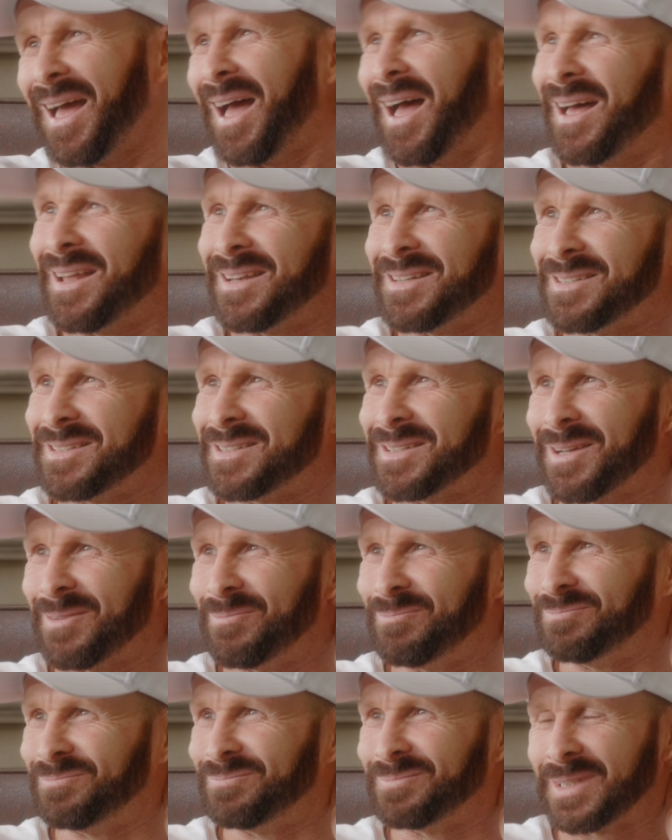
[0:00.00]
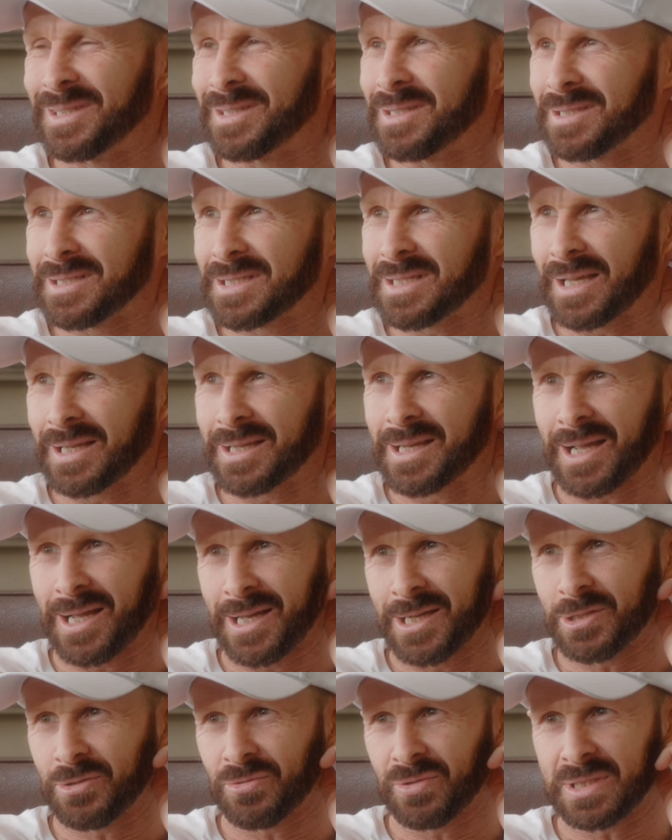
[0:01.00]
And um, then the
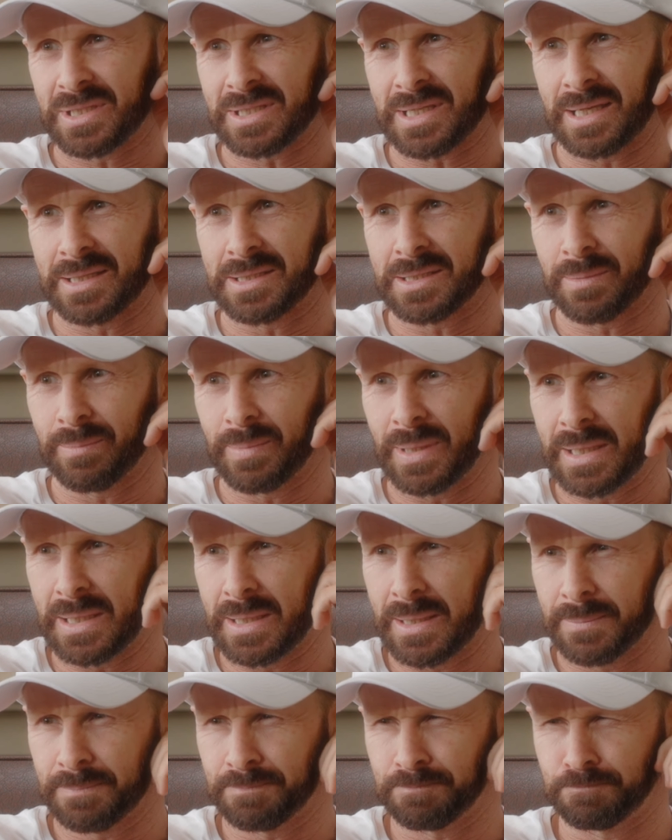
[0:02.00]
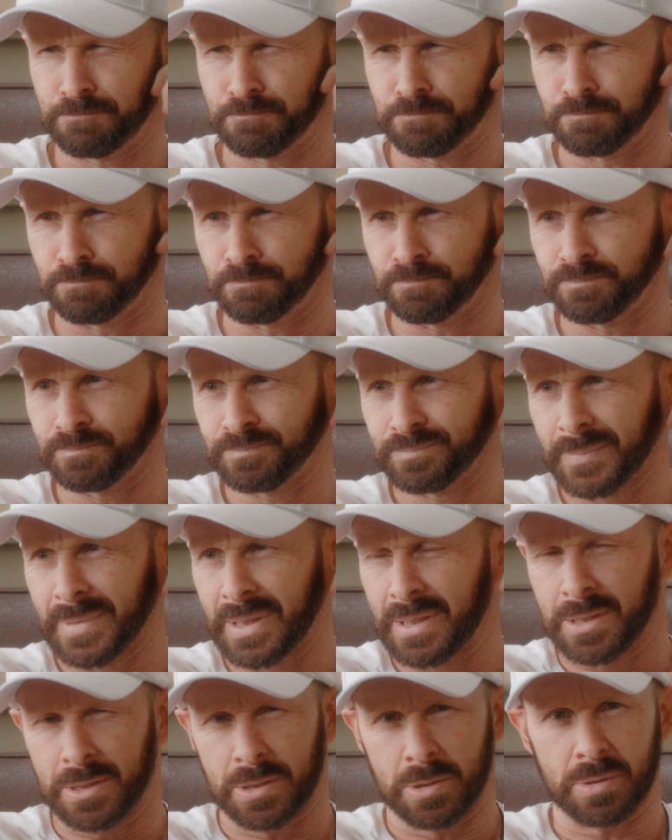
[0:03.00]
psychiatrist said to me, hmm,
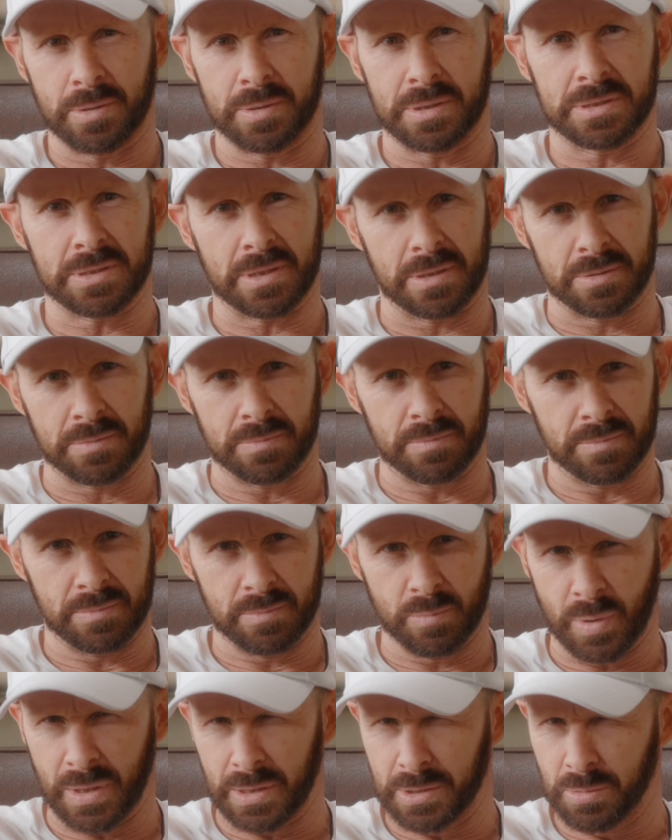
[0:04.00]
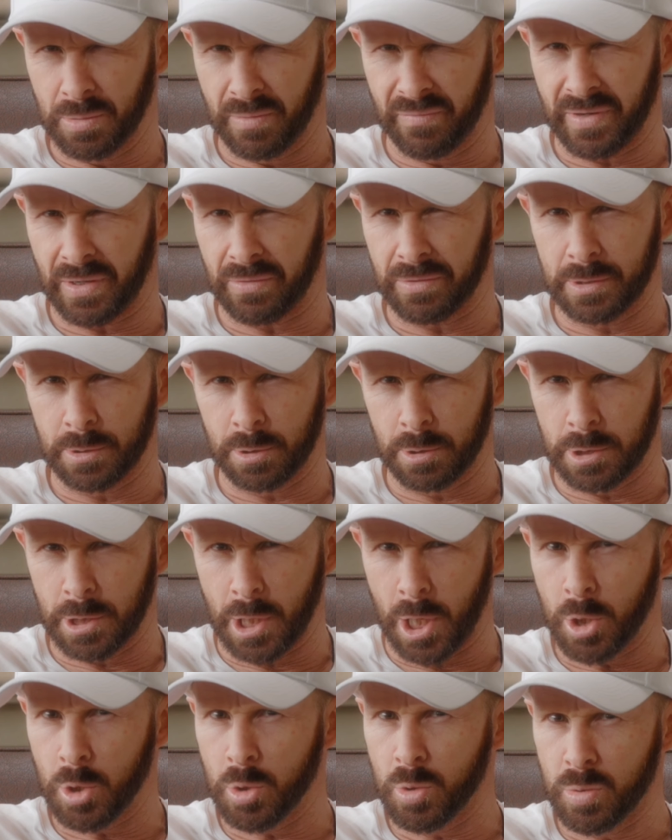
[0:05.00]
he said, well, you were very
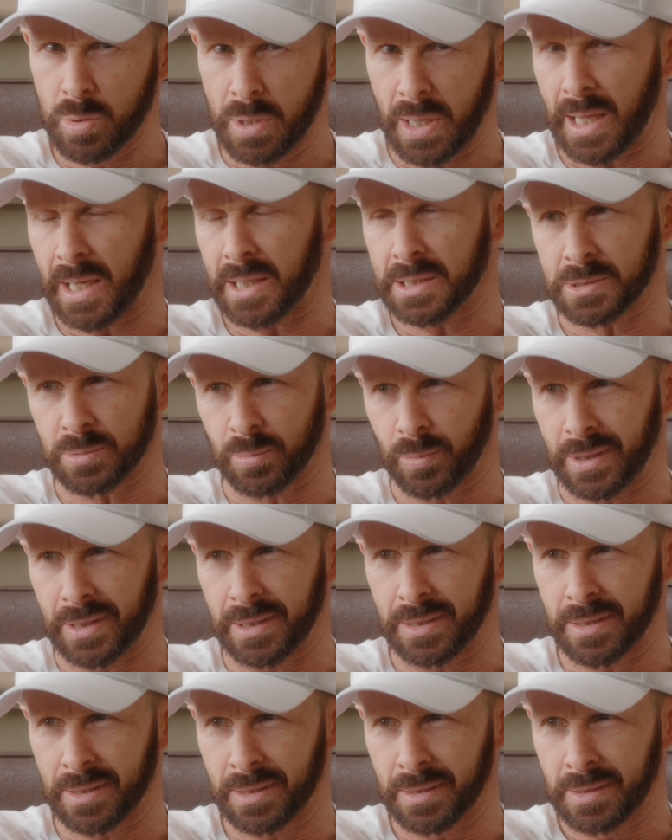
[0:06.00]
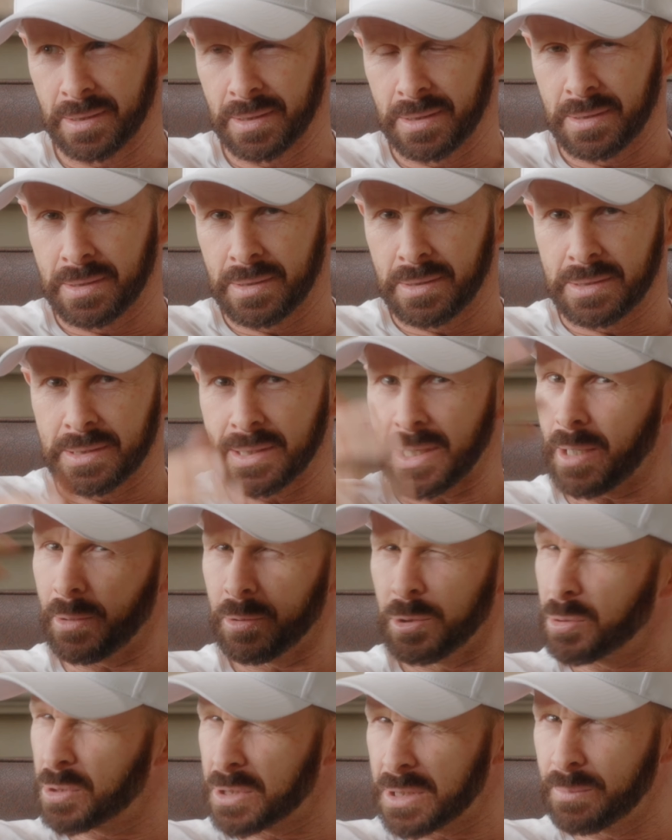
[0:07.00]
low last week. Now
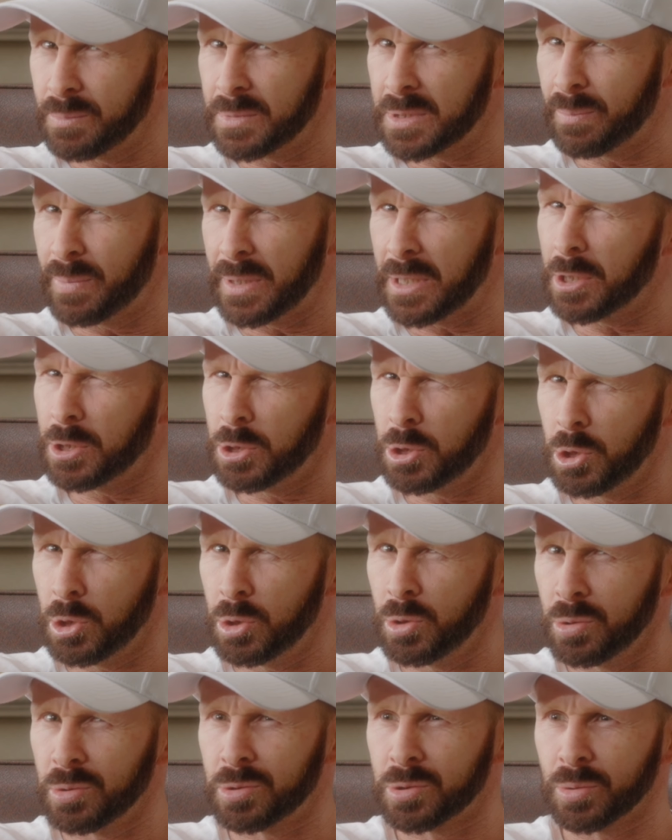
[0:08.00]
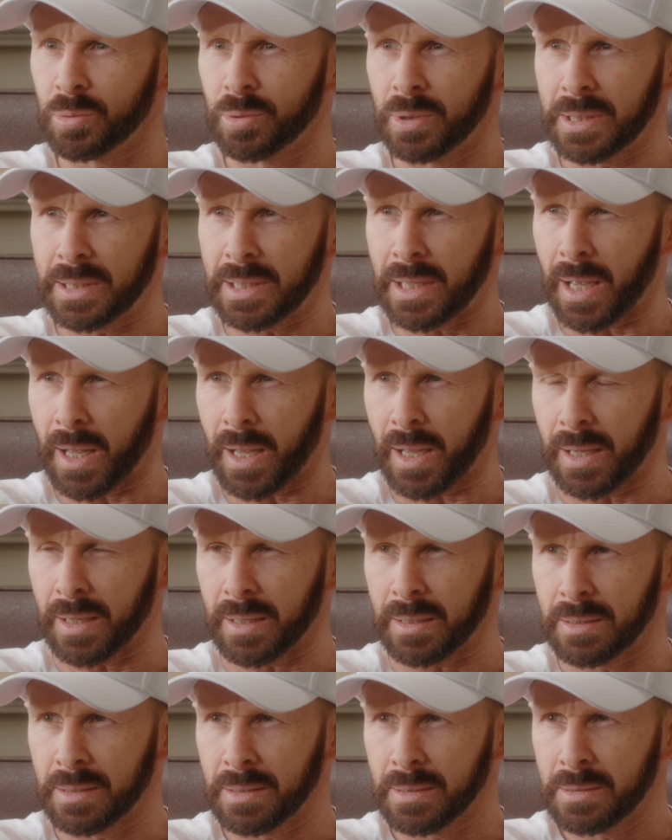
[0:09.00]
you seem to be unusually high.
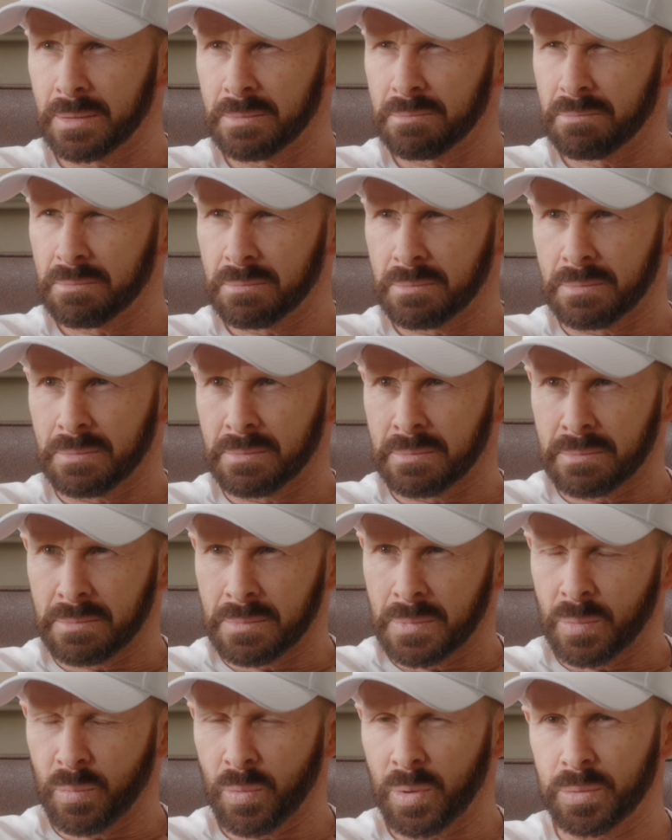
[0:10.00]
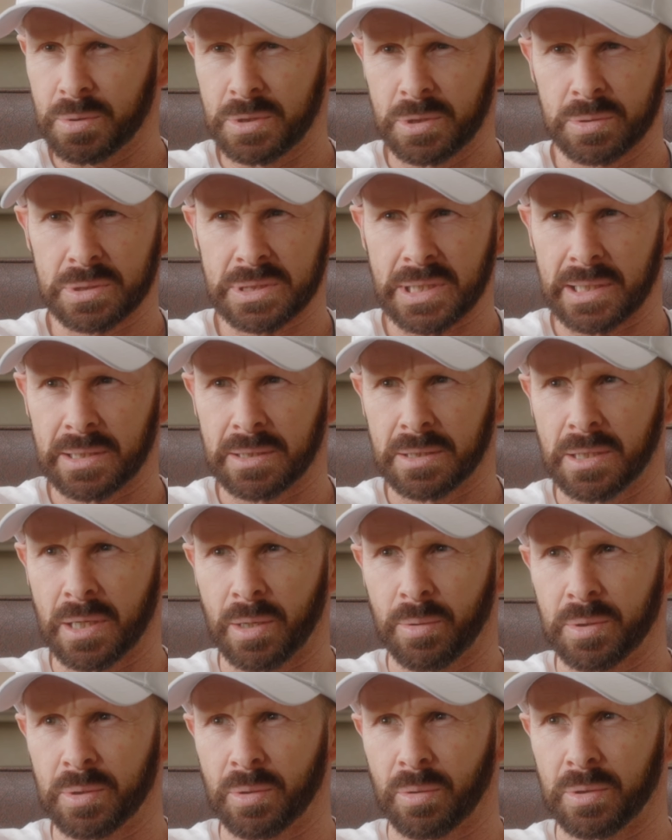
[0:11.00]
What would you say to
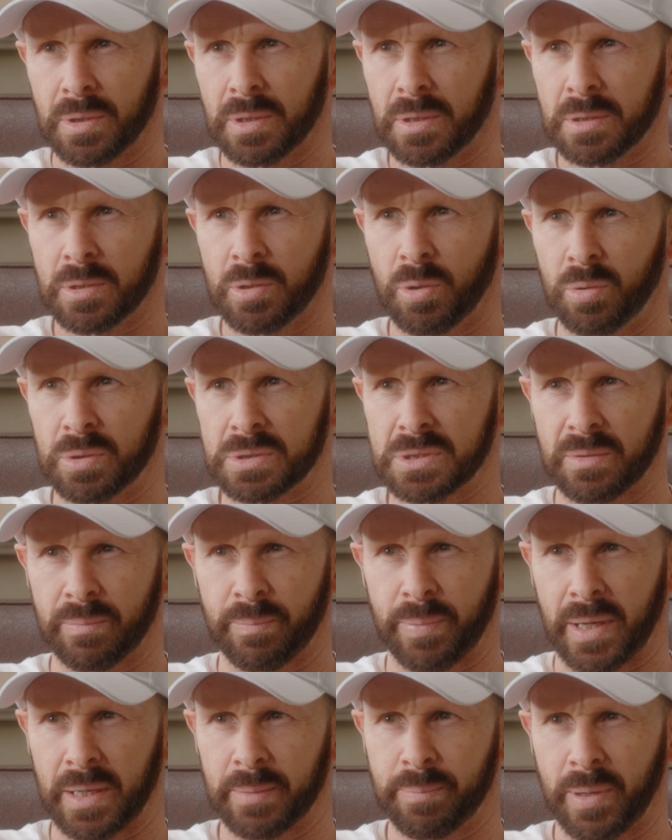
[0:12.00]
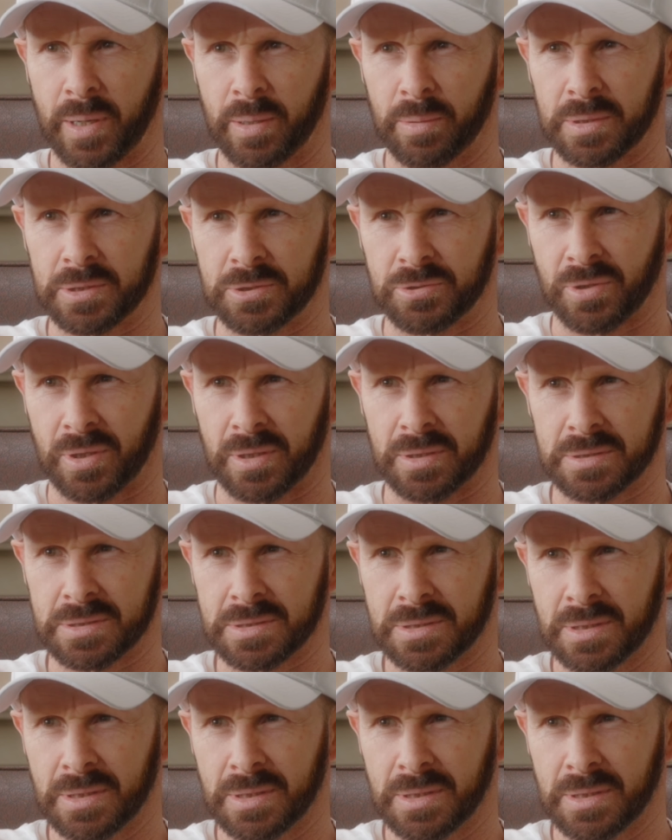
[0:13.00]
going on a course of bipolar drugs?